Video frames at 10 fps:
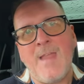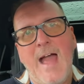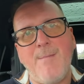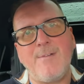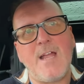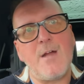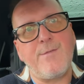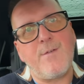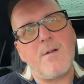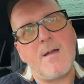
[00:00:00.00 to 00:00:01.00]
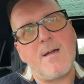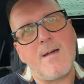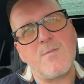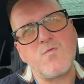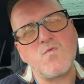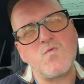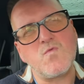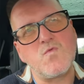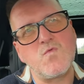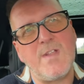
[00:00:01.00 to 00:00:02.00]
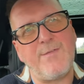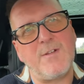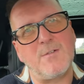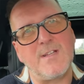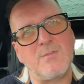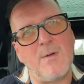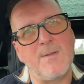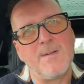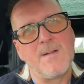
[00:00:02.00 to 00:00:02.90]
I'm going to go for a... difficult, this one.